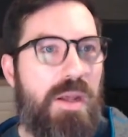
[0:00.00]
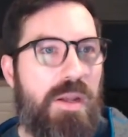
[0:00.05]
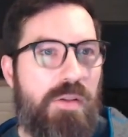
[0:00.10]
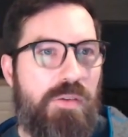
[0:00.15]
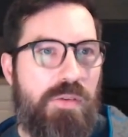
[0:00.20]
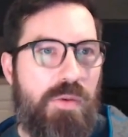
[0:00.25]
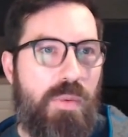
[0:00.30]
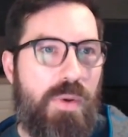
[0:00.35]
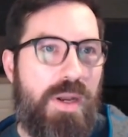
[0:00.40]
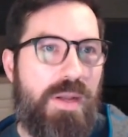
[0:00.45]

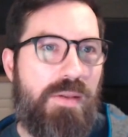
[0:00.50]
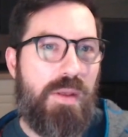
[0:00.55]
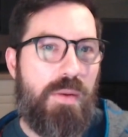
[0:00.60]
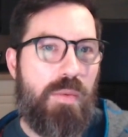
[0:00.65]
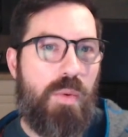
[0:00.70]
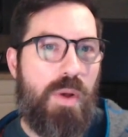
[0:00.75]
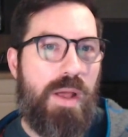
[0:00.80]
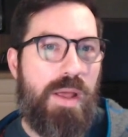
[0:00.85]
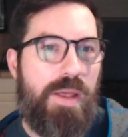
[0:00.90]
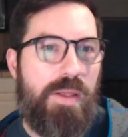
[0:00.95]
So what I
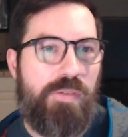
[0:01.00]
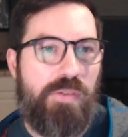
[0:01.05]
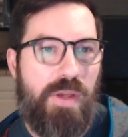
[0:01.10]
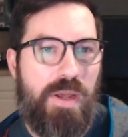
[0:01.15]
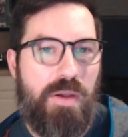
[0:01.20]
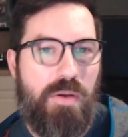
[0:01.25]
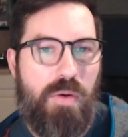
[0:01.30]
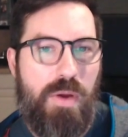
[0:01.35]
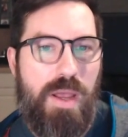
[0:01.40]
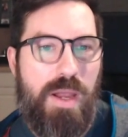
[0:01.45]
was
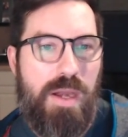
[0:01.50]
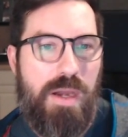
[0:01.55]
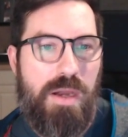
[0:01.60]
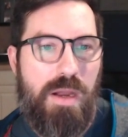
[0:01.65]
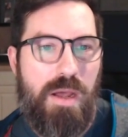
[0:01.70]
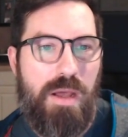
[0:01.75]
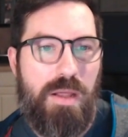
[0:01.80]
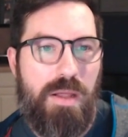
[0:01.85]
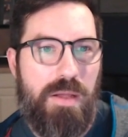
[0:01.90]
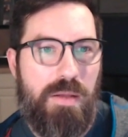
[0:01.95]
I created
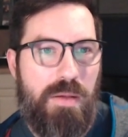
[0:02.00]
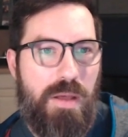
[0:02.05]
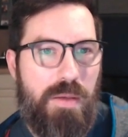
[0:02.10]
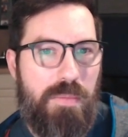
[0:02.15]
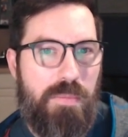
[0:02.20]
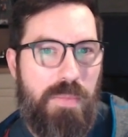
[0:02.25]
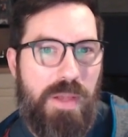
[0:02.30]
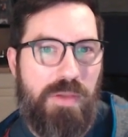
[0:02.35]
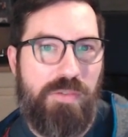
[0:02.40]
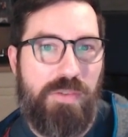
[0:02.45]
a, a
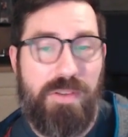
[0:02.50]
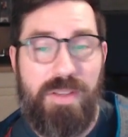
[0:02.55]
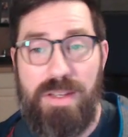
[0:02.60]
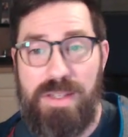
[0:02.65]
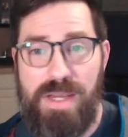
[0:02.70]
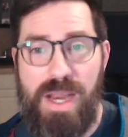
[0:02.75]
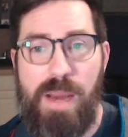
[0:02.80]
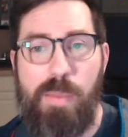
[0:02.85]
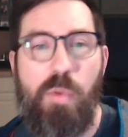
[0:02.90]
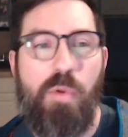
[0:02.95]
basically a
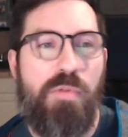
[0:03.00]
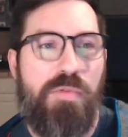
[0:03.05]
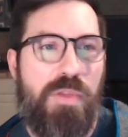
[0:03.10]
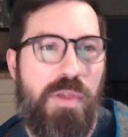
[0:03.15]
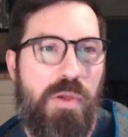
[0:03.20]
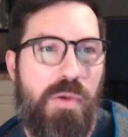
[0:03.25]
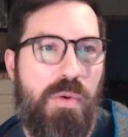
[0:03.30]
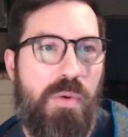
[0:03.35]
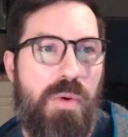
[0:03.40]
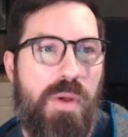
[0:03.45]
table
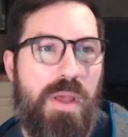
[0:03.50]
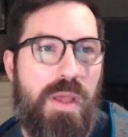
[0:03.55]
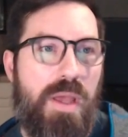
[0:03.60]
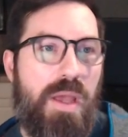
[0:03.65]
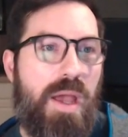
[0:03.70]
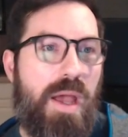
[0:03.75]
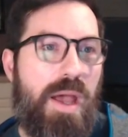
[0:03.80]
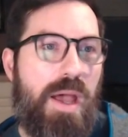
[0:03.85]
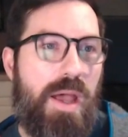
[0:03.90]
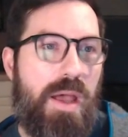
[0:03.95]
view.
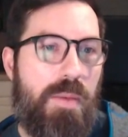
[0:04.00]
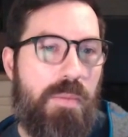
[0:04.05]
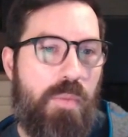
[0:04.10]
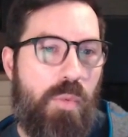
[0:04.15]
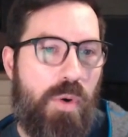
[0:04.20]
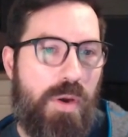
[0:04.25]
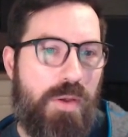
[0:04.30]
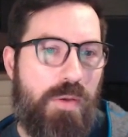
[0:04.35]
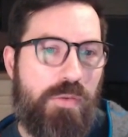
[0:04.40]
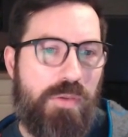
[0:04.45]
Um,
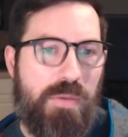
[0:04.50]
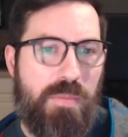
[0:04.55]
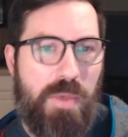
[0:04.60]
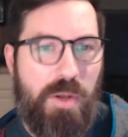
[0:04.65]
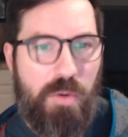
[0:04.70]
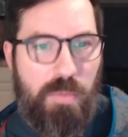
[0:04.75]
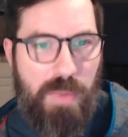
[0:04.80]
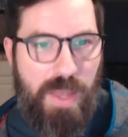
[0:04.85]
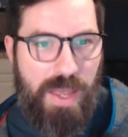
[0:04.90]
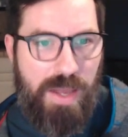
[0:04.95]
we're using
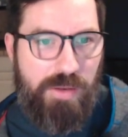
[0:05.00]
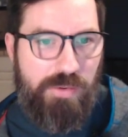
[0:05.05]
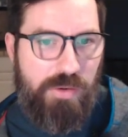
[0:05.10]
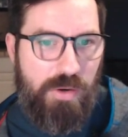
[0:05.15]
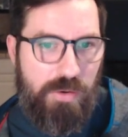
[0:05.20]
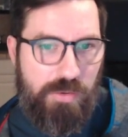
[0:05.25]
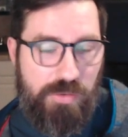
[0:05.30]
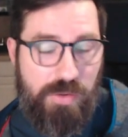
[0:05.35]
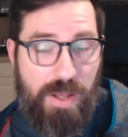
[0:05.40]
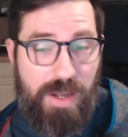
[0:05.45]
Middleman as
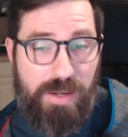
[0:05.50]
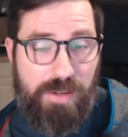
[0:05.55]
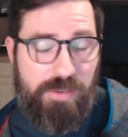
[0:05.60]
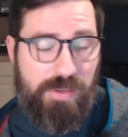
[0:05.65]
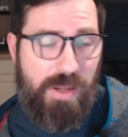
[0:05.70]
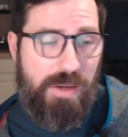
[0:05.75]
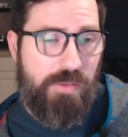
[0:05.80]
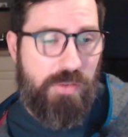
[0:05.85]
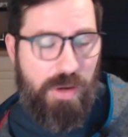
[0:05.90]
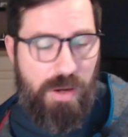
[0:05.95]
our static
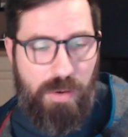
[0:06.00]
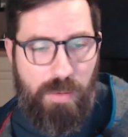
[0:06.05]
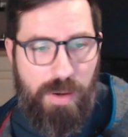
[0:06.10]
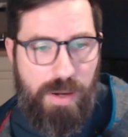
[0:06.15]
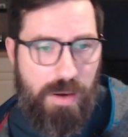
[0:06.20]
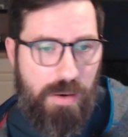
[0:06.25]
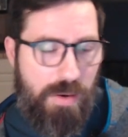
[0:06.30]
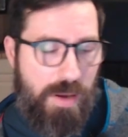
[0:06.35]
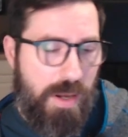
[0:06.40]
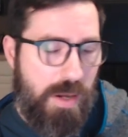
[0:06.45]
site
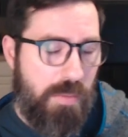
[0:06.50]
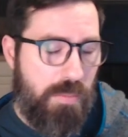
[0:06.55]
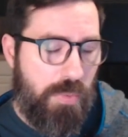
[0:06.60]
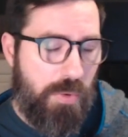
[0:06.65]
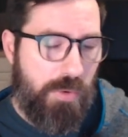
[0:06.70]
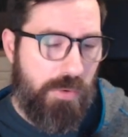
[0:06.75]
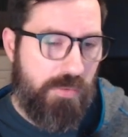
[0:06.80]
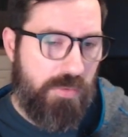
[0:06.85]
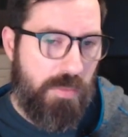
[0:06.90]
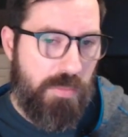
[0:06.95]
generator, and it
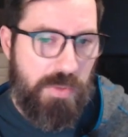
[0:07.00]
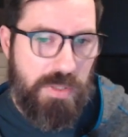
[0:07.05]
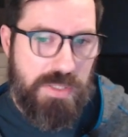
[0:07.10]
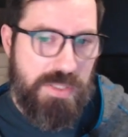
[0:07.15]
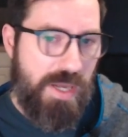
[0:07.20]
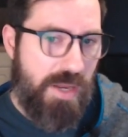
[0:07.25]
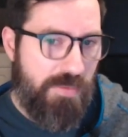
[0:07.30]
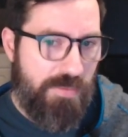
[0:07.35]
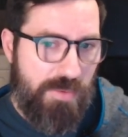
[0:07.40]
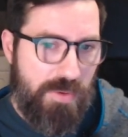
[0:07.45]
pulls from
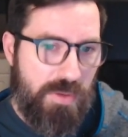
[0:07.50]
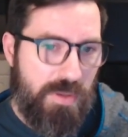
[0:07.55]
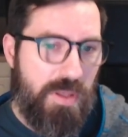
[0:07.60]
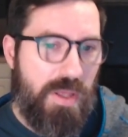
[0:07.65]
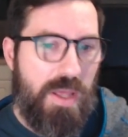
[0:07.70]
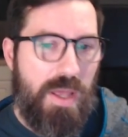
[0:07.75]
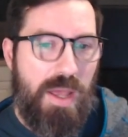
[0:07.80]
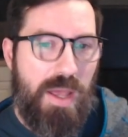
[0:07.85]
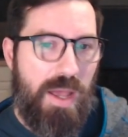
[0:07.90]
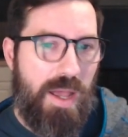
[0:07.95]
Contentful.
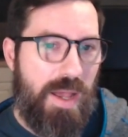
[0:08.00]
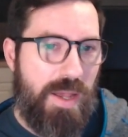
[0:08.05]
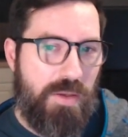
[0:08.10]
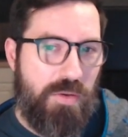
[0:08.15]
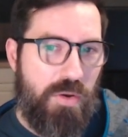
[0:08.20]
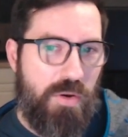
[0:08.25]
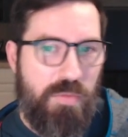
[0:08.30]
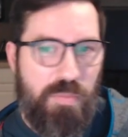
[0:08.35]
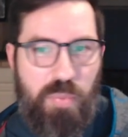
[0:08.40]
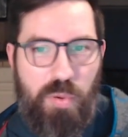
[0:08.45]
I
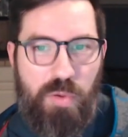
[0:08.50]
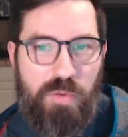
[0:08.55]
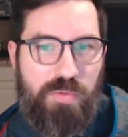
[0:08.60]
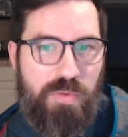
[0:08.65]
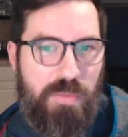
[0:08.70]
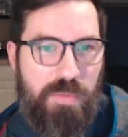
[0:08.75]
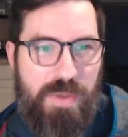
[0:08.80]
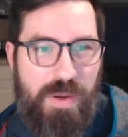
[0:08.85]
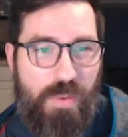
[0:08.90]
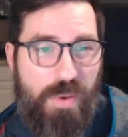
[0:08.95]
could have pulled
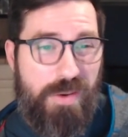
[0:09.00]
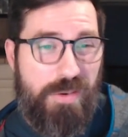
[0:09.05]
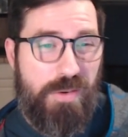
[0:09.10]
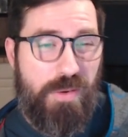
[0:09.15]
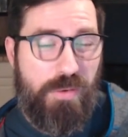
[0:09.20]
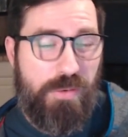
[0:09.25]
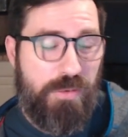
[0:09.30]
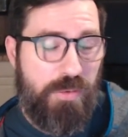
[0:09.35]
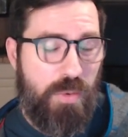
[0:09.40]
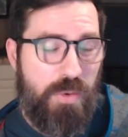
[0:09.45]
from the
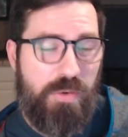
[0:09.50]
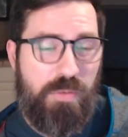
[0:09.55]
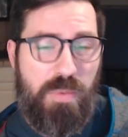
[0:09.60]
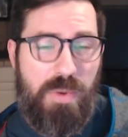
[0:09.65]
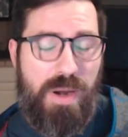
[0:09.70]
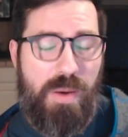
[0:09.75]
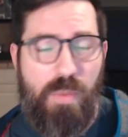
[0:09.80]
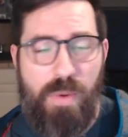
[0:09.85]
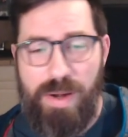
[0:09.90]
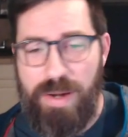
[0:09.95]
original source,
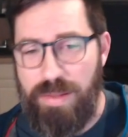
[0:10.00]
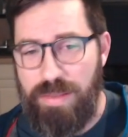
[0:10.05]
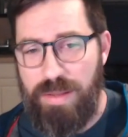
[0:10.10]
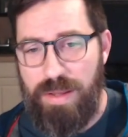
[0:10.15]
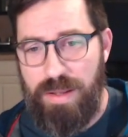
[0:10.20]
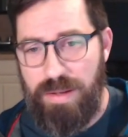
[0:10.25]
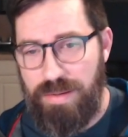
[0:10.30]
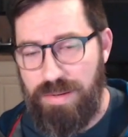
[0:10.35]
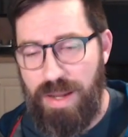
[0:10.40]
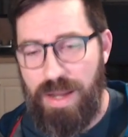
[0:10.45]
but I wanted
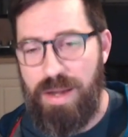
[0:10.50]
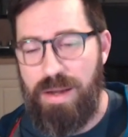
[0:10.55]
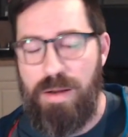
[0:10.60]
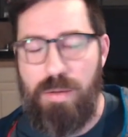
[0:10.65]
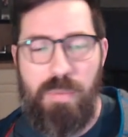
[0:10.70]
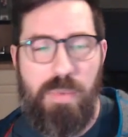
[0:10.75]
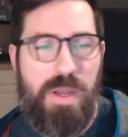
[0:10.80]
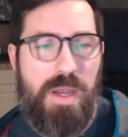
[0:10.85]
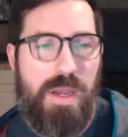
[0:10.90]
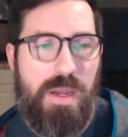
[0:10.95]
the data to
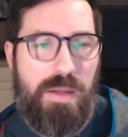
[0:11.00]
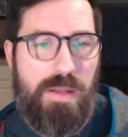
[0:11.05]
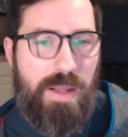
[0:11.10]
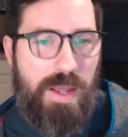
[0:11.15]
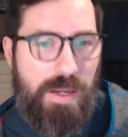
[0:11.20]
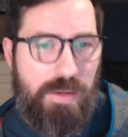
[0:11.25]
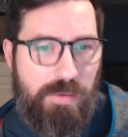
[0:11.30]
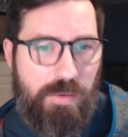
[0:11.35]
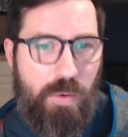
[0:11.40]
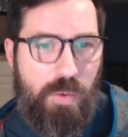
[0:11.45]
be
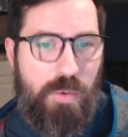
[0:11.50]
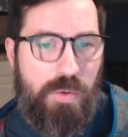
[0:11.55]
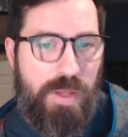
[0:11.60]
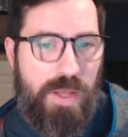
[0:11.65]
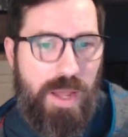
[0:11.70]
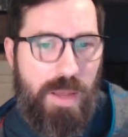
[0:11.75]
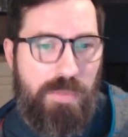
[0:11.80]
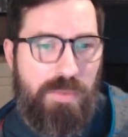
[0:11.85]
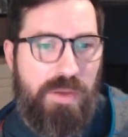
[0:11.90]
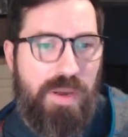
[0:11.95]
like
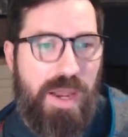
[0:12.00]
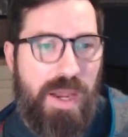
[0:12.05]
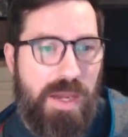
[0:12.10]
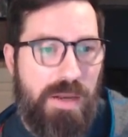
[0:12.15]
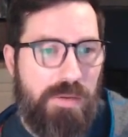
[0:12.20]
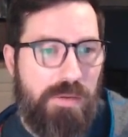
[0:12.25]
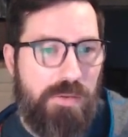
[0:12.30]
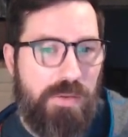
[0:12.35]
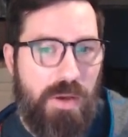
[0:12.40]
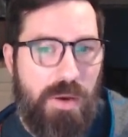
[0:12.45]
totally up to date.
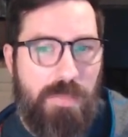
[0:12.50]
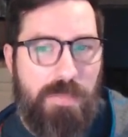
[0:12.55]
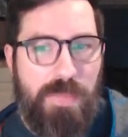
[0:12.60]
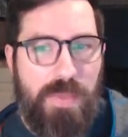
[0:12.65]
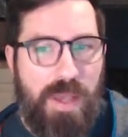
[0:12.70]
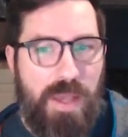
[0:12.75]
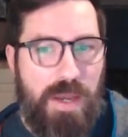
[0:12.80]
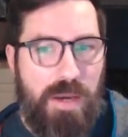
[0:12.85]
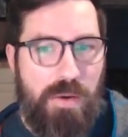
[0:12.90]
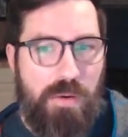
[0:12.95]
So
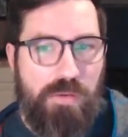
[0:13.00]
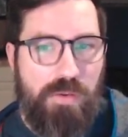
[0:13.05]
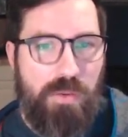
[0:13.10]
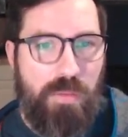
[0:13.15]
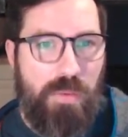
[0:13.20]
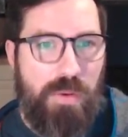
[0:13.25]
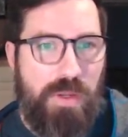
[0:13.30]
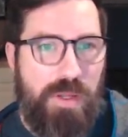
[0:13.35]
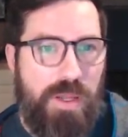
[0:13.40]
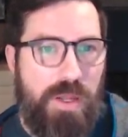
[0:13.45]
here's a
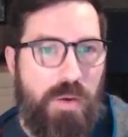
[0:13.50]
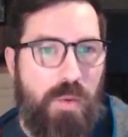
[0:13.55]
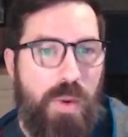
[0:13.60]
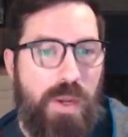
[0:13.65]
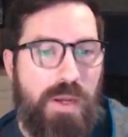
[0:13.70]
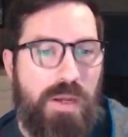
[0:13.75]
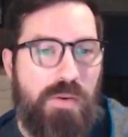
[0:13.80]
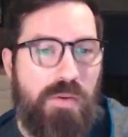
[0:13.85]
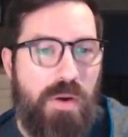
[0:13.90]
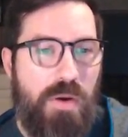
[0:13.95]
really
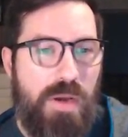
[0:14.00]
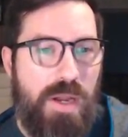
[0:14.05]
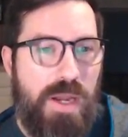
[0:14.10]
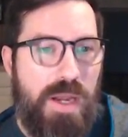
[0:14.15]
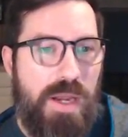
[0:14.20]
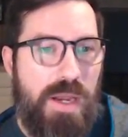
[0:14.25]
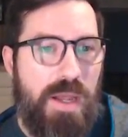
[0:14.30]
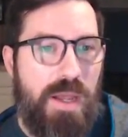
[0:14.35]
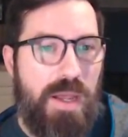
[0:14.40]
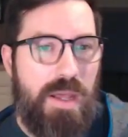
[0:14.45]
quick and
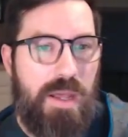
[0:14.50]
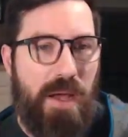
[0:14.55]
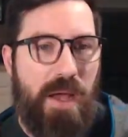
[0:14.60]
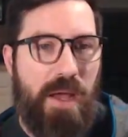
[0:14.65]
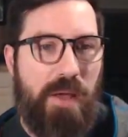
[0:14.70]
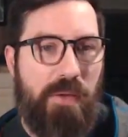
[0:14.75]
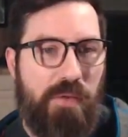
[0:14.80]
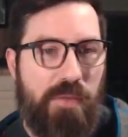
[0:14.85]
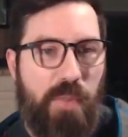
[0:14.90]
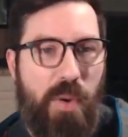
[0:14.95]
dirty
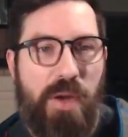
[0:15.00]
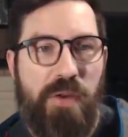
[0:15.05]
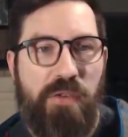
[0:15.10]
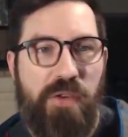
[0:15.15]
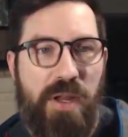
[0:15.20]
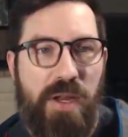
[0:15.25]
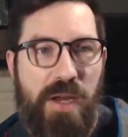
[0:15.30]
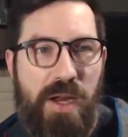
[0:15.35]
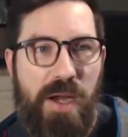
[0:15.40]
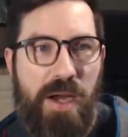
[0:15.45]
uh,
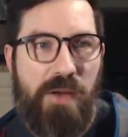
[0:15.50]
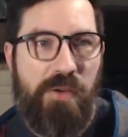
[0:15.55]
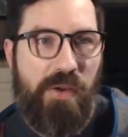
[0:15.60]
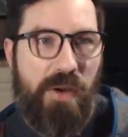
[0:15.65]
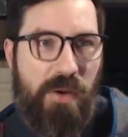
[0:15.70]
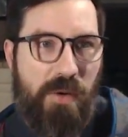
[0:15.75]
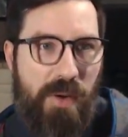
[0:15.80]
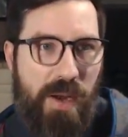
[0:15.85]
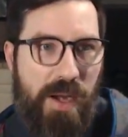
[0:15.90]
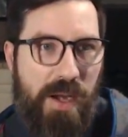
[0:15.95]
spreadsheet, and I
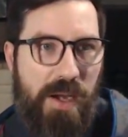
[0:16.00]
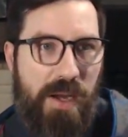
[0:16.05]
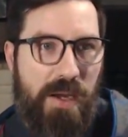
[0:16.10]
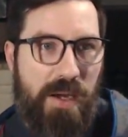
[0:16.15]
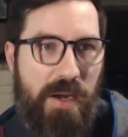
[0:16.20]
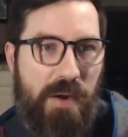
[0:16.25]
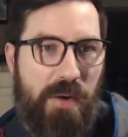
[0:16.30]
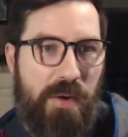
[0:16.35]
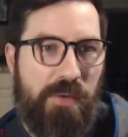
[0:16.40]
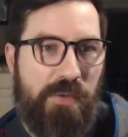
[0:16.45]
generated it.
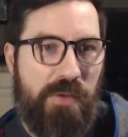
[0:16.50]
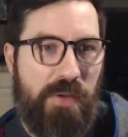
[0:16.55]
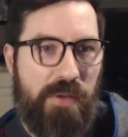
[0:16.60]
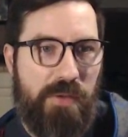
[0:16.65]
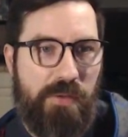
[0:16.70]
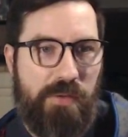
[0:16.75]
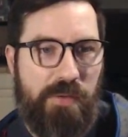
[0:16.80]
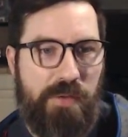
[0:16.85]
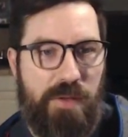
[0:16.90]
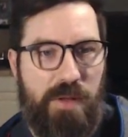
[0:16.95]
Here is a
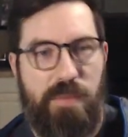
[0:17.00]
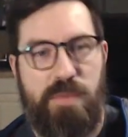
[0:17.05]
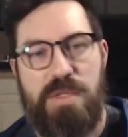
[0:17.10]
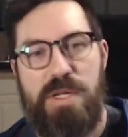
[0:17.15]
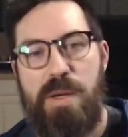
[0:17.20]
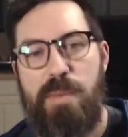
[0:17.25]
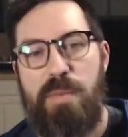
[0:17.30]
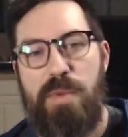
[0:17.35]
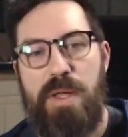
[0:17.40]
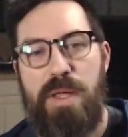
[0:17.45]
slim
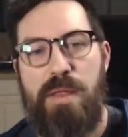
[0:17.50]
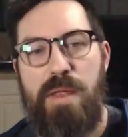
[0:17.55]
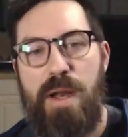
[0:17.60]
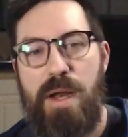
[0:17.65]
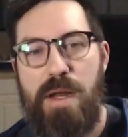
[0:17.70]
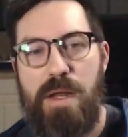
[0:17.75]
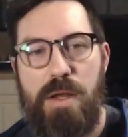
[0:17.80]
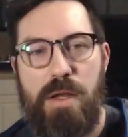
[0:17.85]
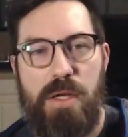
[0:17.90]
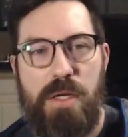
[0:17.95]
template that I
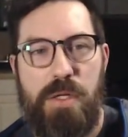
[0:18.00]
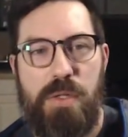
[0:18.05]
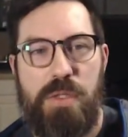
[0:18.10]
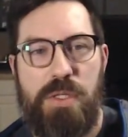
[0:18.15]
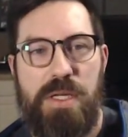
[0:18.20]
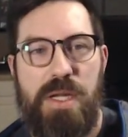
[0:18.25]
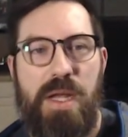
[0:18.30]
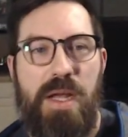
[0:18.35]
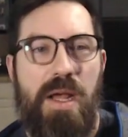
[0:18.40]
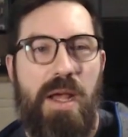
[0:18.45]
used.